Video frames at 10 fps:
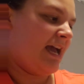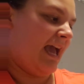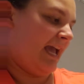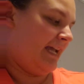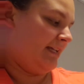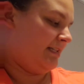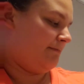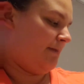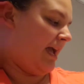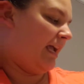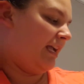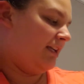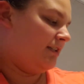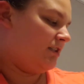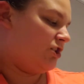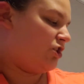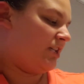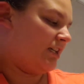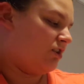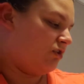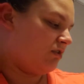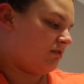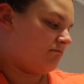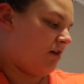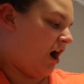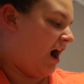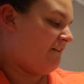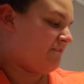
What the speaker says: aches, pains, chills, hot